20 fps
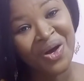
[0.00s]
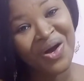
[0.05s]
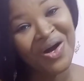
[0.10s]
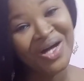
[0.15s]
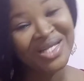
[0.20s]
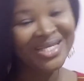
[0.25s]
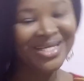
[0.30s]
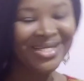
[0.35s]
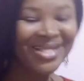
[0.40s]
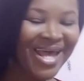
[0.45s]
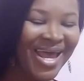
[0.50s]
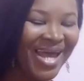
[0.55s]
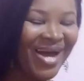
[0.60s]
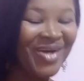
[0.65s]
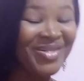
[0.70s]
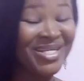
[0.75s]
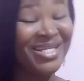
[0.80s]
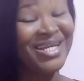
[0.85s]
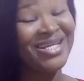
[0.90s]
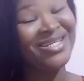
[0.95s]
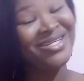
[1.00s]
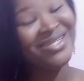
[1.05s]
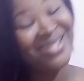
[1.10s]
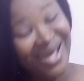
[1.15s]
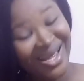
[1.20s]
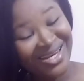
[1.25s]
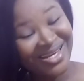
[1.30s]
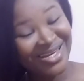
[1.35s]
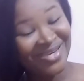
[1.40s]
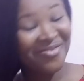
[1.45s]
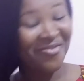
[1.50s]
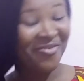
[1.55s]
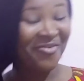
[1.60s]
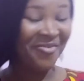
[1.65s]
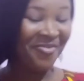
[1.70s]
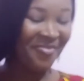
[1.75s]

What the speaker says: until a darling